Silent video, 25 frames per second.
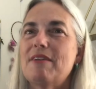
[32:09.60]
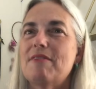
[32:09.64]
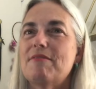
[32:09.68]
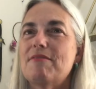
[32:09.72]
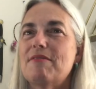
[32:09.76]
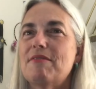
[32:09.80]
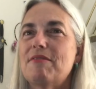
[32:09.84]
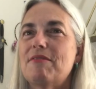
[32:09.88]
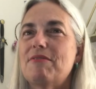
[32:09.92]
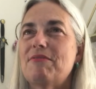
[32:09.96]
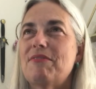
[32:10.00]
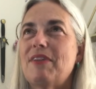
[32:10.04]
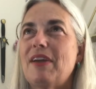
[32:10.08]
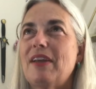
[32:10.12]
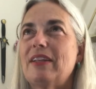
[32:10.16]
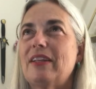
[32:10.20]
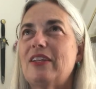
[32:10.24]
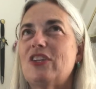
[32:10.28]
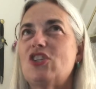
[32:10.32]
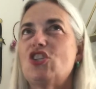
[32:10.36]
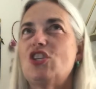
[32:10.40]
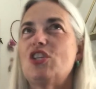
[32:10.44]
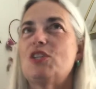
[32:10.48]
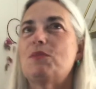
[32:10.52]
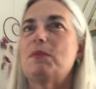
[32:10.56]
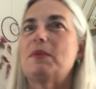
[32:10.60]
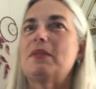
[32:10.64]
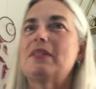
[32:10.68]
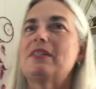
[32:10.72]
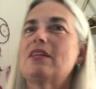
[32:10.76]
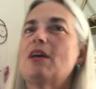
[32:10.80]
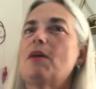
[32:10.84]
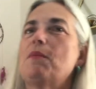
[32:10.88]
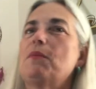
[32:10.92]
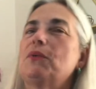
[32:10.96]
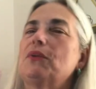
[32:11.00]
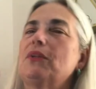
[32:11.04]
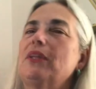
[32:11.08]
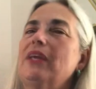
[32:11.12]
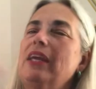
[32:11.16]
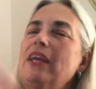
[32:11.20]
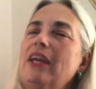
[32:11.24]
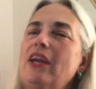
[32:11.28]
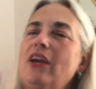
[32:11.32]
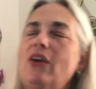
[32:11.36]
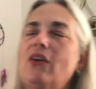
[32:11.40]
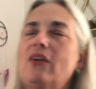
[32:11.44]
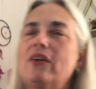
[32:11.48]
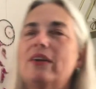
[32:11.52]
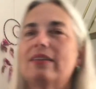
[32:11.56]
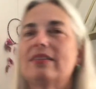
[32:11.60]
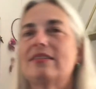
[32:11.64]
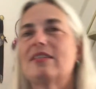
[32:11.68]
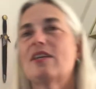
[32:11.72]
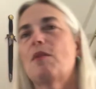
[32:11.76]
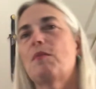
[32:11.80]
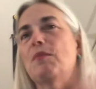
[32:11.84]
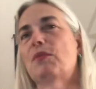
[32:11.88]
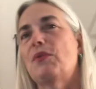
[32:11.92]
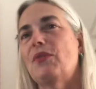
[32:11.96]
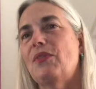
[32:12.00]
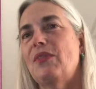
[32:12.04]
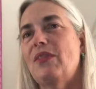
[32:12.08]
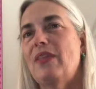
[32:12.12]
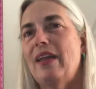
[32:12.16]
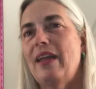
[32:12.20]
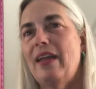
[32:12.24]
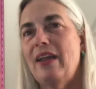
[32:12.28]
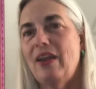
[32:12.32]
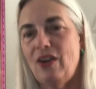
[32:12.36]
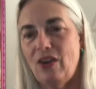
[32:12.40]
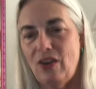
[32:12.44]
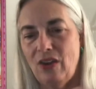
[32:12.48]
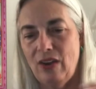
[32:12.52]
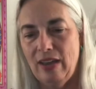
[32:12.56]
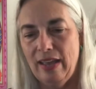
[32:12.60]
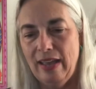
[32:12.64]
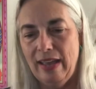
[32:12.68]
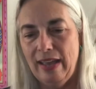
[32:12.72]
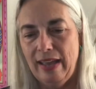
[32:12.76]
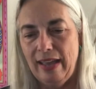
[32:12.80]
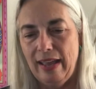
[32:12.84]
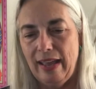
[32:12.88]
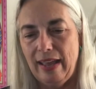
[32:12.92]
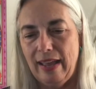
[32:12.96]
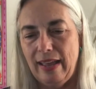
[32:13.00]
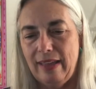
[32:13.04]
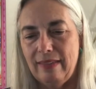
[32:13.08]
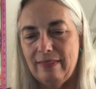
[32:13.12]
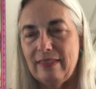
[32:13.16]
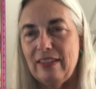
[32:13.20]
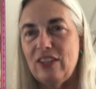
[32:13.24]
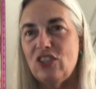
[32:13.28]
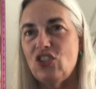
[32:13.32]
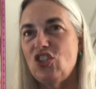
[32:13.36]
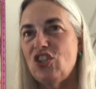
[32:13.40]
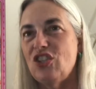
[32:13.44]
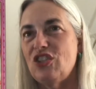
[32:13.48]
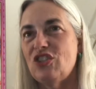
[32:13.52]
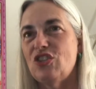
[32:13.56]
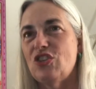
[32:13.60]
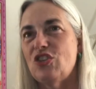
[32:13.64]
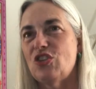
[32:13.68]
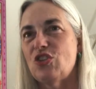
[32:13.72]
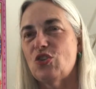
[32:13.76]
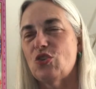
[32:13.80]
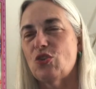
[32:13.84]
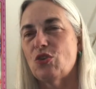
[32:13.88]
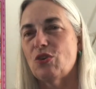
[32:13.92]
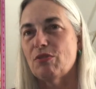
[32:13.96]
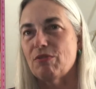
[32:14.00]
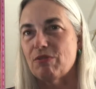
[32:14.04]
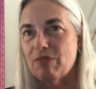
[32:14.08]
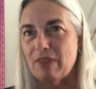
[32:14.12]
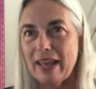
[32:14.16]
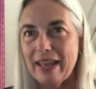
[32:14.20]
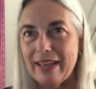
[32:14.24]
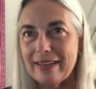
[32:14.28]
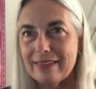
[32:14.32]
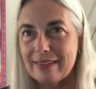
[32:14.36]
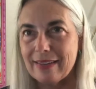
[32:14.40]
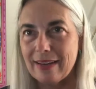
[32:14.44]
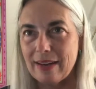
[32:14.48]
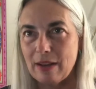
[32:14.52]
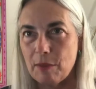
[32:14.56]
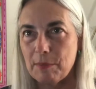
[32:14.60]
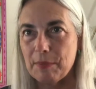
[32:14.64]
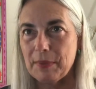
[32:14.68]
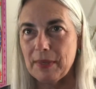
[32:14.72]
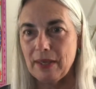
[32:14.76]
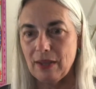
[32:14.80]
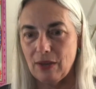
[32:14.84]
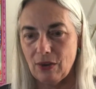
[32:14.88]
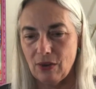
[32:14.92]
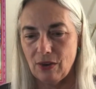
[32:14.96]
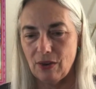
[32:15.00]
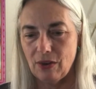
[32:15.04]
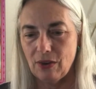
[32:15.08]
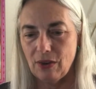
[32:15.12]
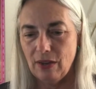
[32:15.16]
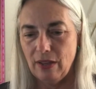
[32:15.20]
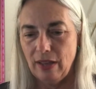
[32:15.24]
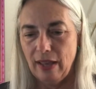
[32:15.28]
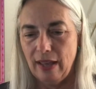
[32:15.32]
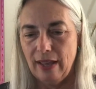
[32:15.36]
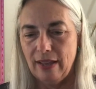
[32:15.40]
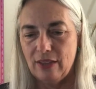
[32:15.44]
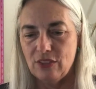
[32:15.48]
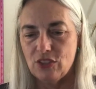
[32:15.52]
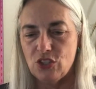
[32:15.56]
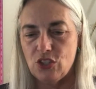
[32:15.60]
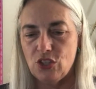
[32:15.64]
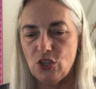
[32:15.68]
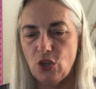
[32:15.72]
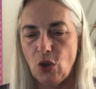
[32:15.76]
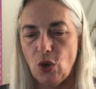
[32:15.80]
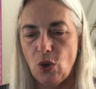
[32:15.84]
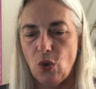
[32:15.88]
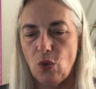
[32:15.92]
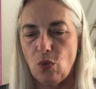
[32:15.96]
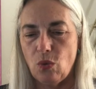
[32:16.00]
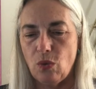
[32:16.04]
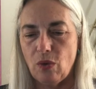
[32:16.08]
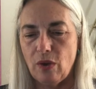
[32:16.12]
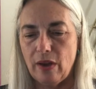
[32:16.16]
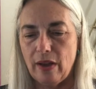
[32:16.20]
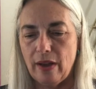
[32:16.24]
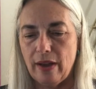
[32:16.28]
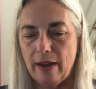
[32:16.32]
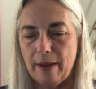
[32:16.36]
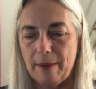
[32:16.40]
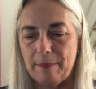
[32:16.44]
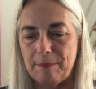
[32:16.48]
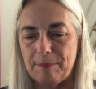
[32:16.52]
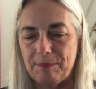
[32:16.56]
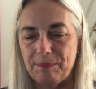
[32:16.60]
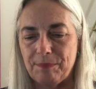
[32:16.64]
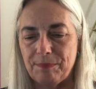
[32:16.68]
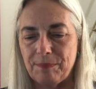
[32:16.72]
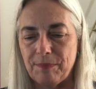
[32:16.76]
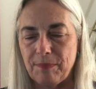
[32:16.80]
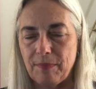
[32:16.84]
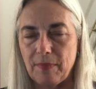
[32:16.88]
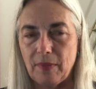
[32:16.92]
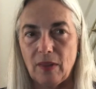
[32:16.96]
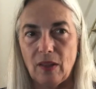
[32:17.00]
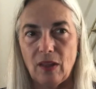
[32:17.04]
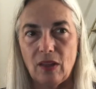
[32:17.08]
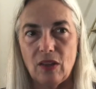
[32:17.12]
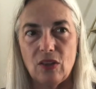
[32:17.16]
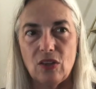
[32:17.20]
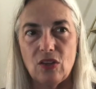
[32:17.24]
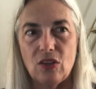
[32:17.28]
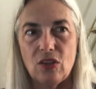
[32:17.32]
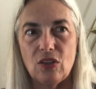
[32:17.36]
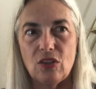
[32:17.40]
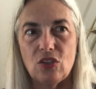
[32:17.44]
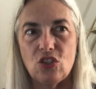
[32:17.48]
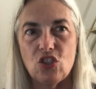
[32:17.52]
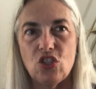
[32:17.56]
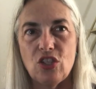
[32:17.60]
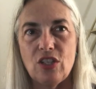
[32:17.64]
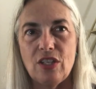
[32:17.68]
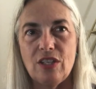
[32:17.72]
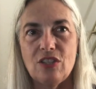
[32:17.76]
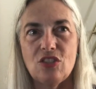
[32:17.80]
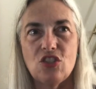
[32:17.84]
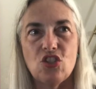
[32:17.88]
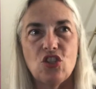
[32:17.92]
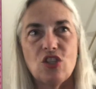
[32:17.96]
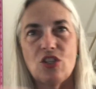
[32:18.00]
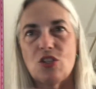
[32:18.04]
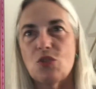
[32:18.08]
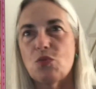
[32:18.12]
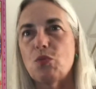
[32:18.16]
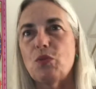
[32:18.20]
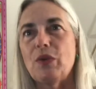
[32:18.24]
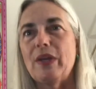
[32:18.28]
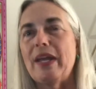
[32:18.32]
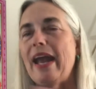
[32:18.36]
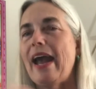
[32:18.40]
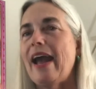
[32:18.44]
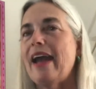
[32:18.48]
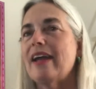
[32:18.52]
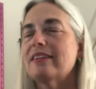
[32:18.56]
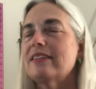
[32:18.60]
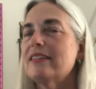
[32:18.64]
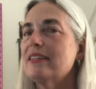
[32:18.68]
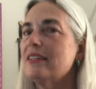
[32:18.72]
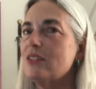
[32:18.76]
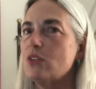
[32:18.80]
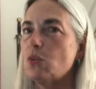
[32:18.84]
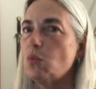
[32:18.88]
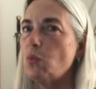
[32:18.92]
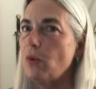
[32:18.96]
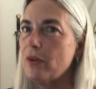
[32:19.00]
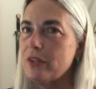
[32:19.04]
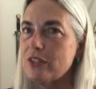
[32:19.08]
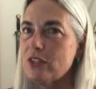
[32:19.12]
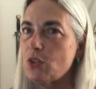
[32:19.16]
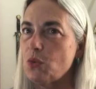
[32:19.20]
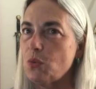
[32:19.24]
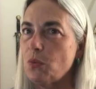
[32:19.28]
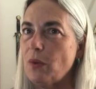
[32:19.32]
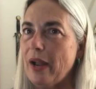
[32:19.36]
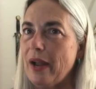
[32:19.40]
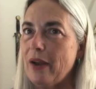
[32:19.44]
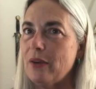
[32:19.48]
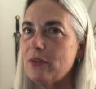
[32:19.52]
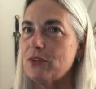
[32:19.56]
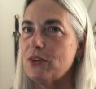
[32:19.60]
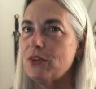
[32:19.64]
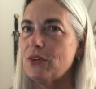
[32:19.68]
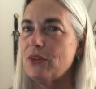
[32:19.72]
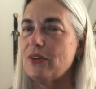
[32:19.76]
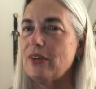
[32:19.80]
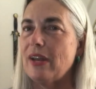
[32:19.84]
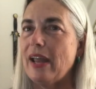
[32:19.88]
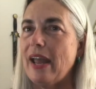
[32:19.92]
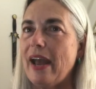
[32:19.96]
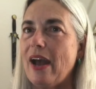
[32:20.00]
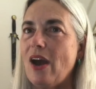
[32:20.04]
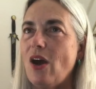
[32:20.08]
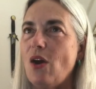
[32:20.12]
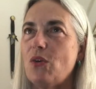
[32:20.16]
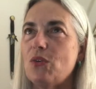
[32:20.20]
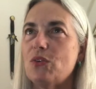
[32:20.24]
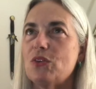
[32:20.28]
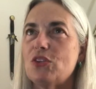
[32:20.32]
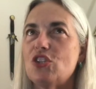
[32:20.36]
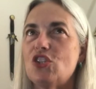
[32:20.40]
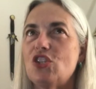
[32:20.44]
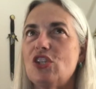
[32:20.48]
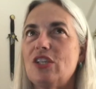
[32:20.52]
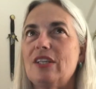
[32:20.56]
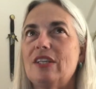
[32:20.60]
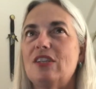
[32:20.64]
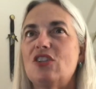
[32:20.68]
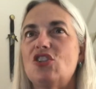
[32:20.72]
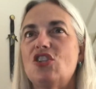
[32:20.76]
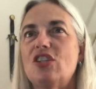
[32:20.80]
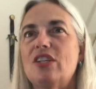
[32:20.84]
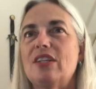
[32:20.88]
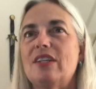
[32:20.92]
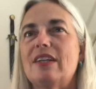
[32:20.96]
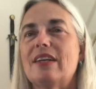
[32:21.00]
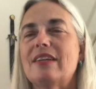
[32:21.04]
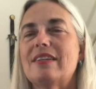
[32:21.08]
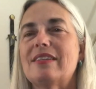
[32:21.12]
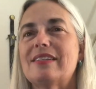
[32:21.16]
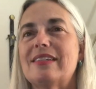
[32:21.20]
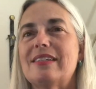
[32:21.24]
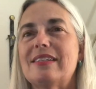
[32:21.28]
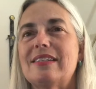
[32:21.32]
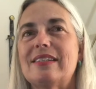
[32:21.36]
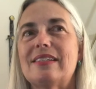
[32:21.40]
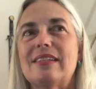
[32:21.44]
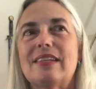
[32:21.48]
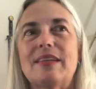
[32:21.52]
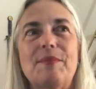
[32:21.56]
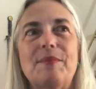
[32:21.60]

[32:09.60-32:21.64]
felt like she's been tumbled here and tumbled there, and then she's just sort of ended up here. So she's just reacting to what's around her now. She doesn't